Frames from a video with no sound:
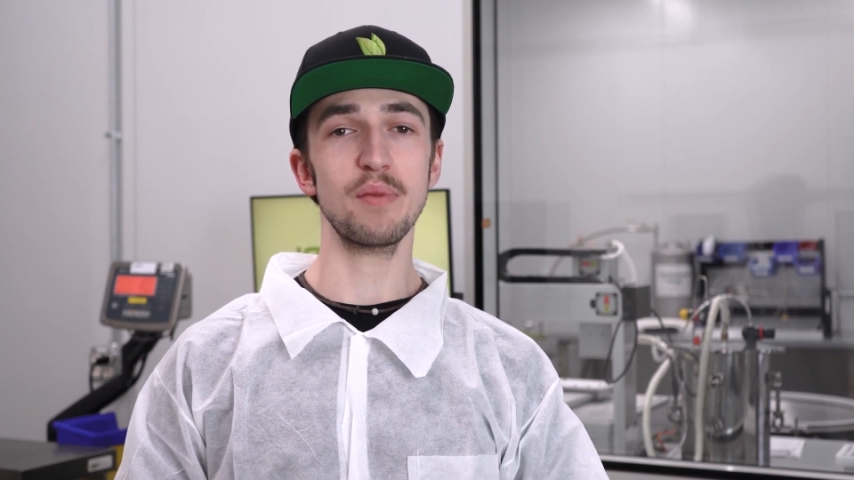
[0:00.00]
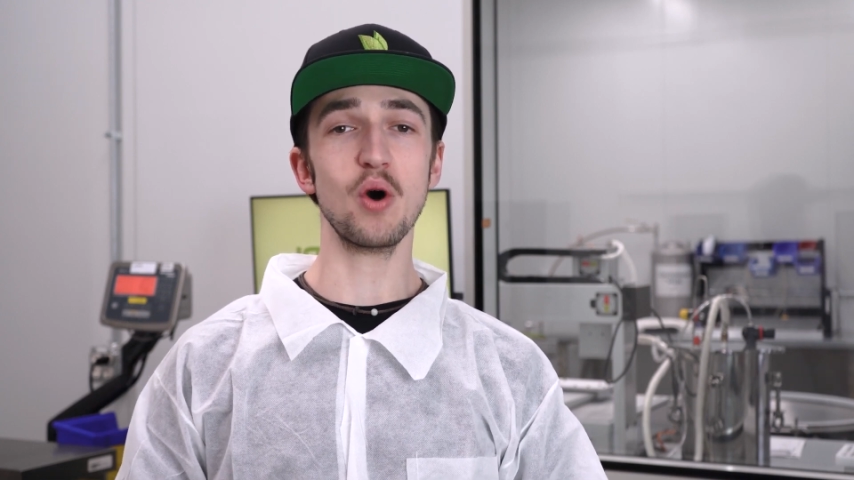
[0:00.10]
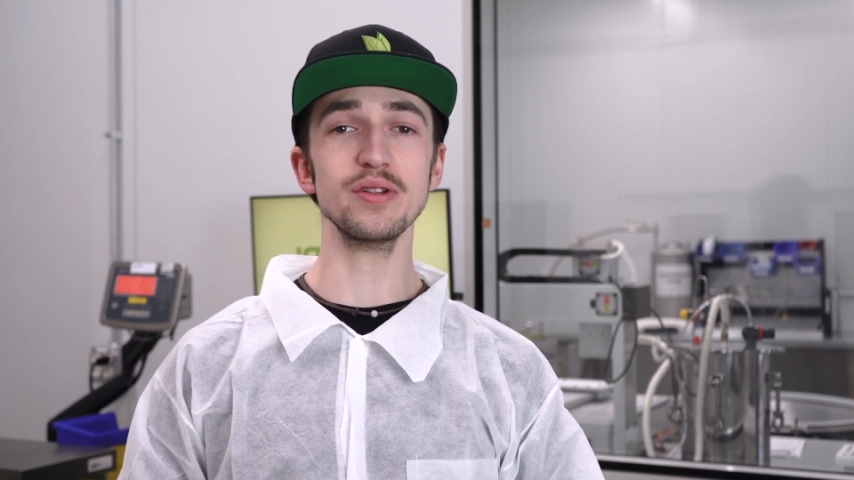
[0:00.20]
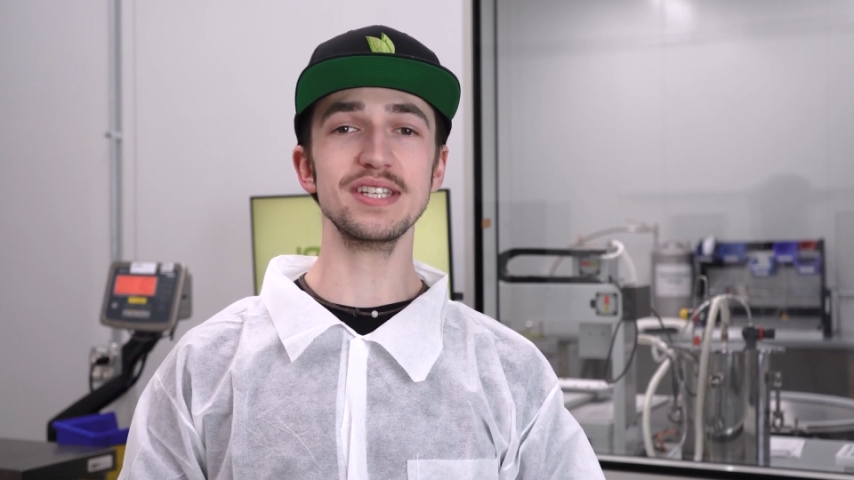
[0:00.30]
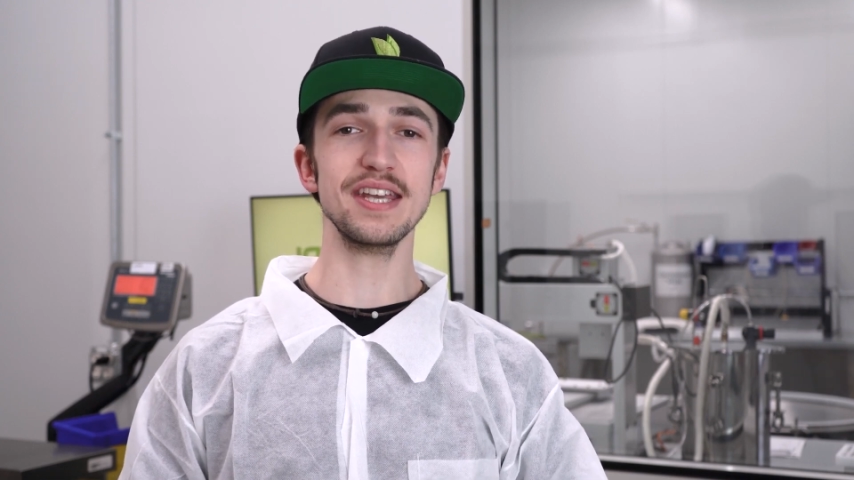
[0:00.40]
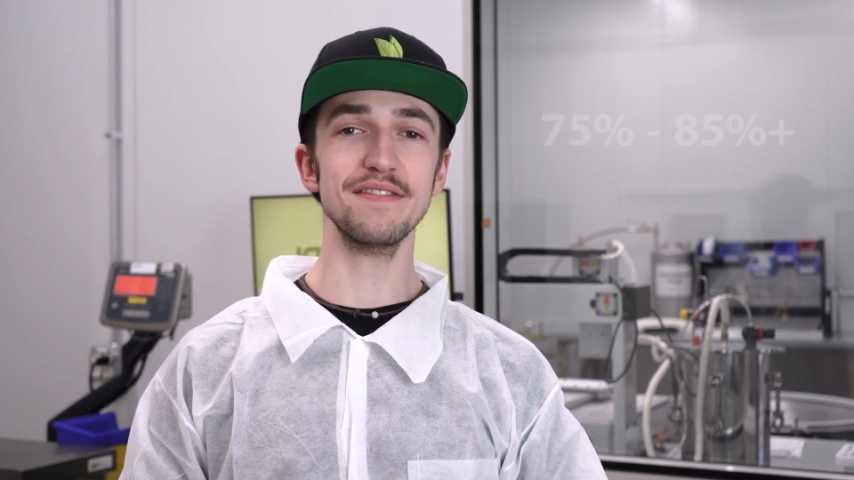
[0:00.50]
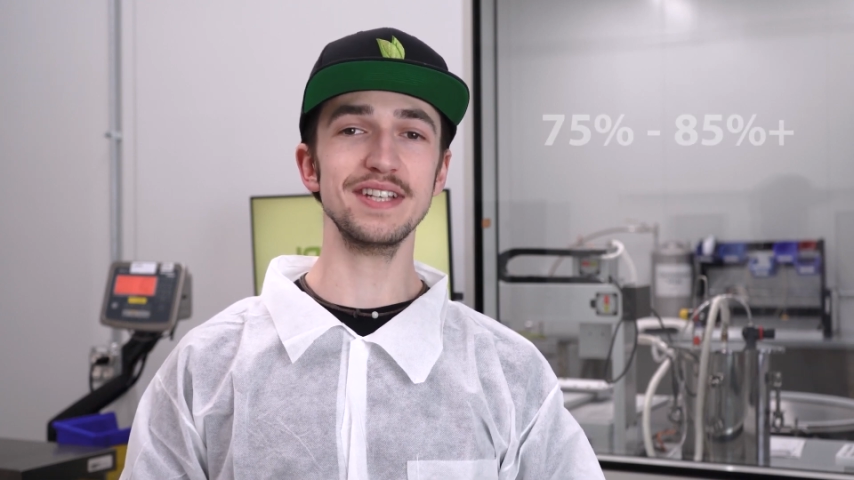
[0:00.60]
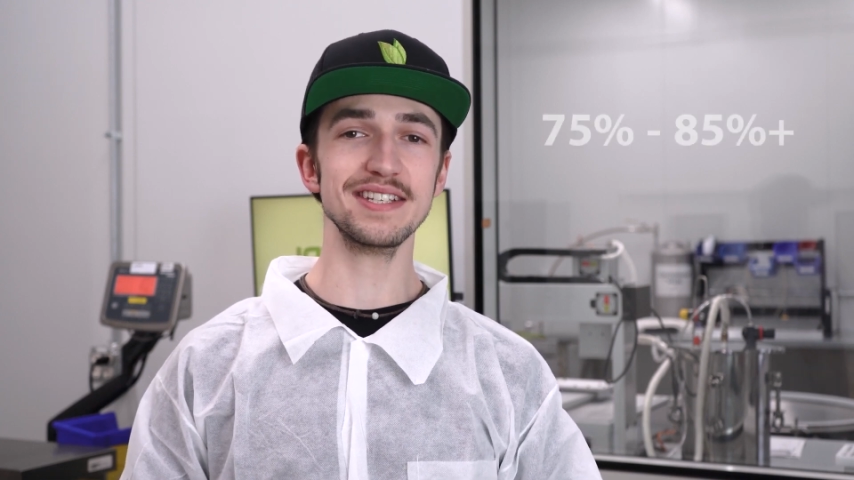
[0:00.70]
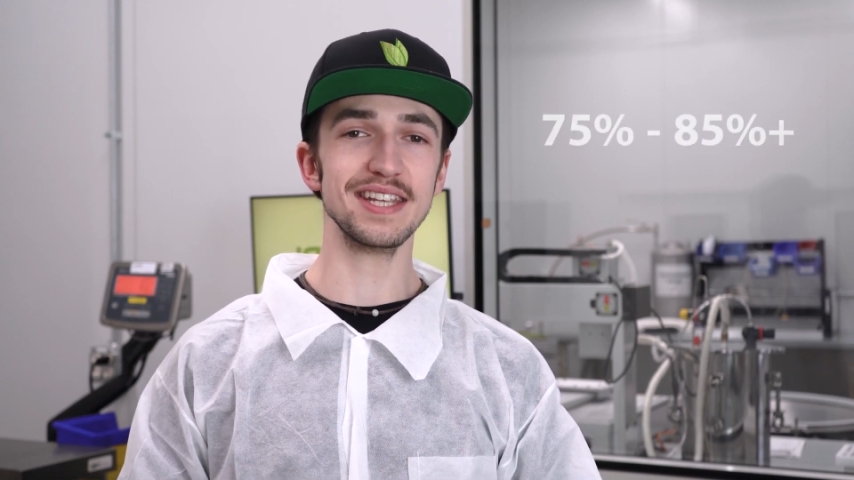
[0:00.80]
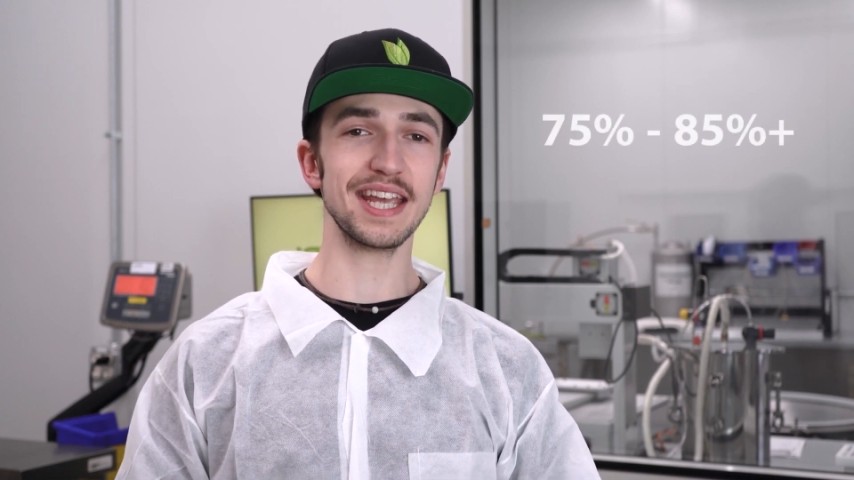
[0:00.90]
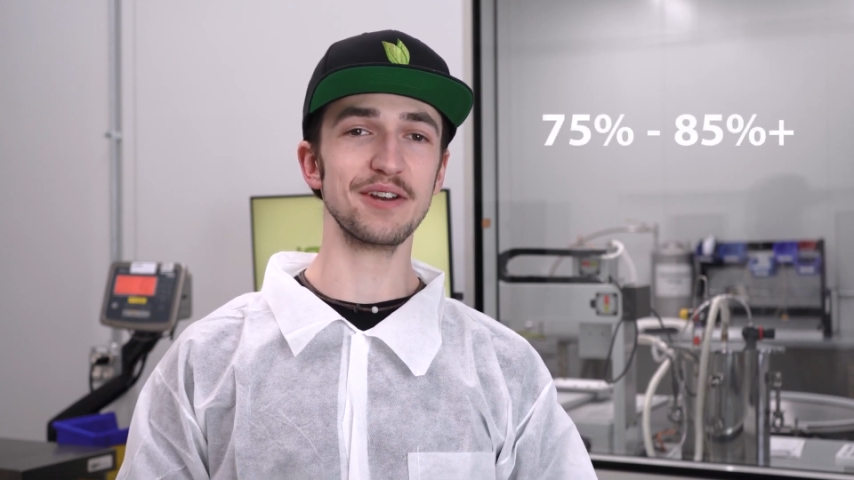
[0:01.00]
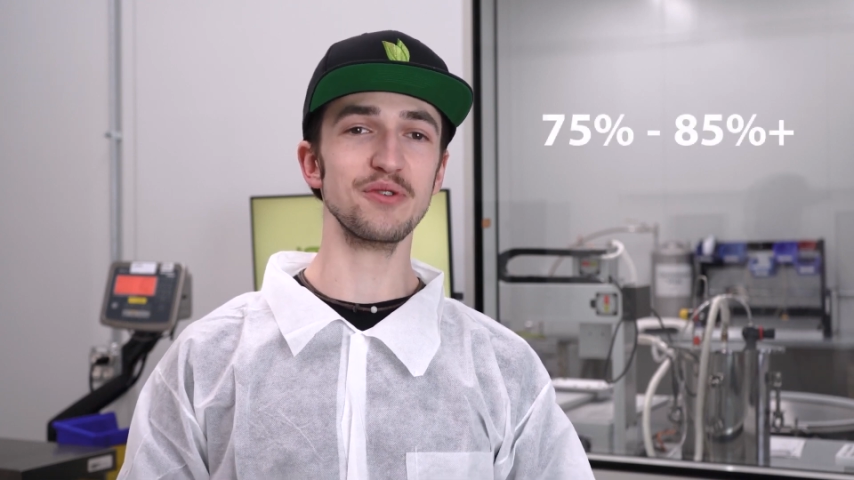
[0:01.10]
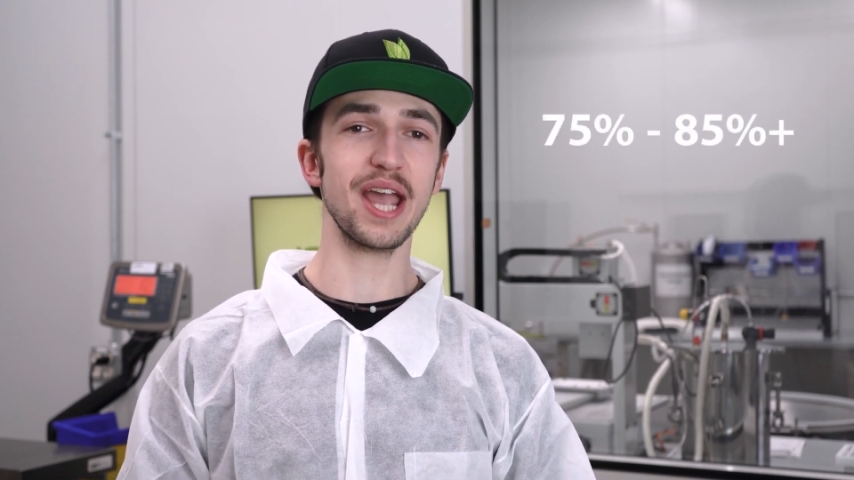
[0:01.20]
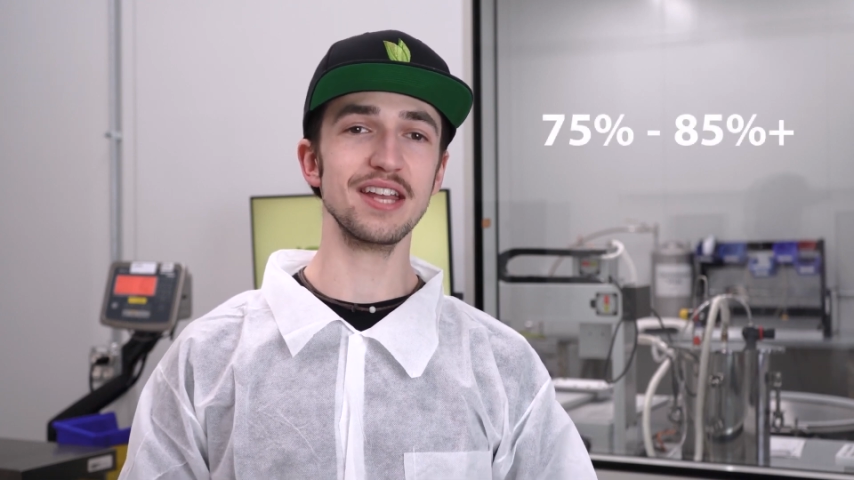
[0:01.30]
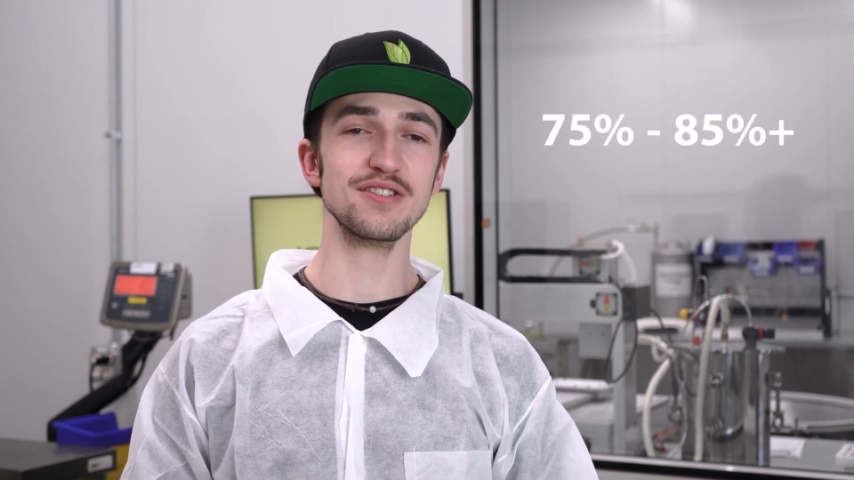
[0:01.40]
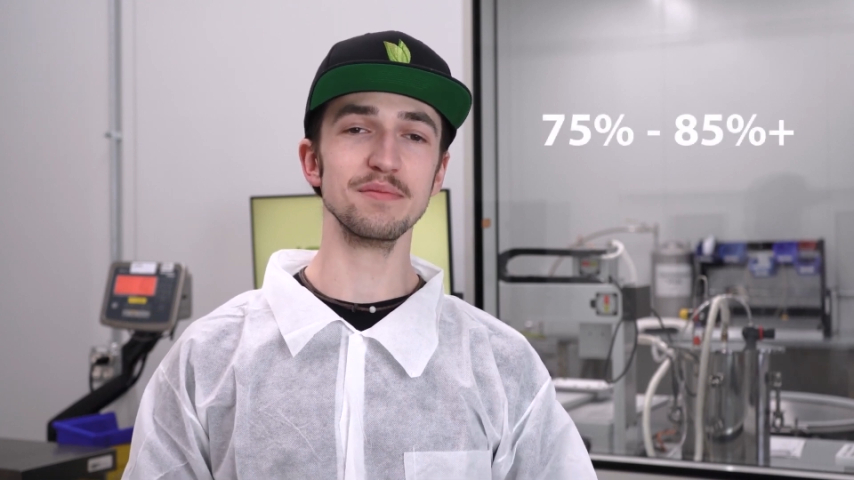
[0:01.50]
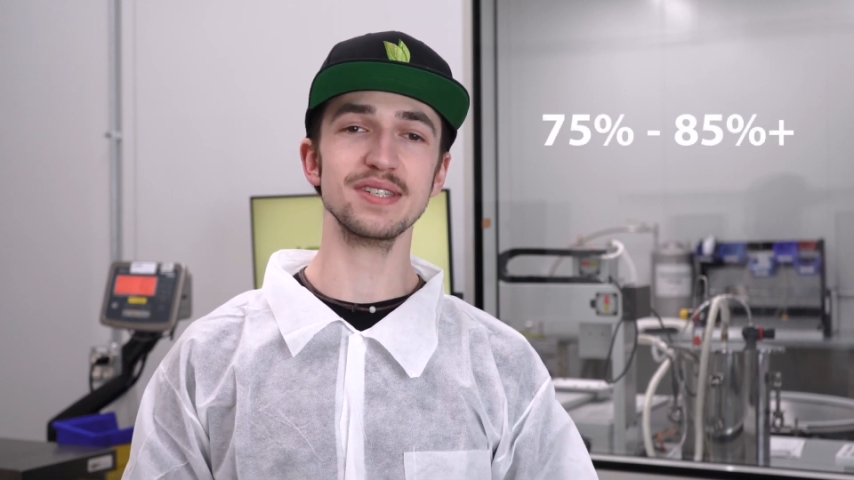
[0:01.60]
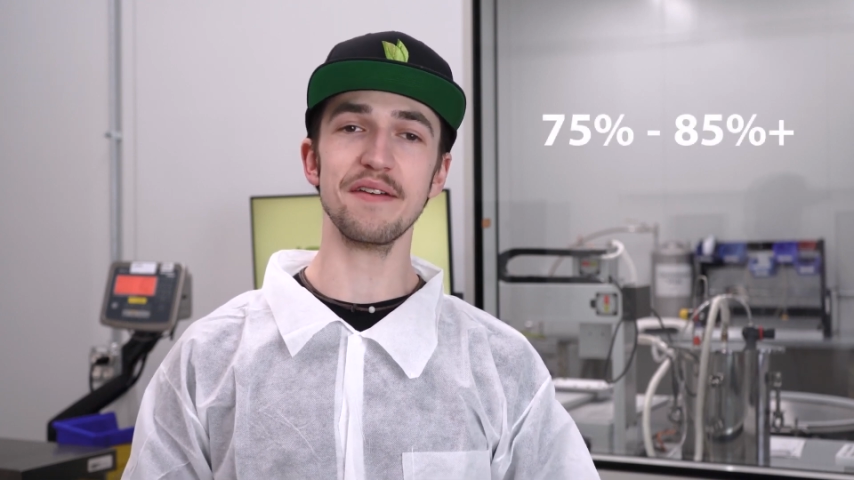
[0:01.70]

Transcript: Potency of distillate can range from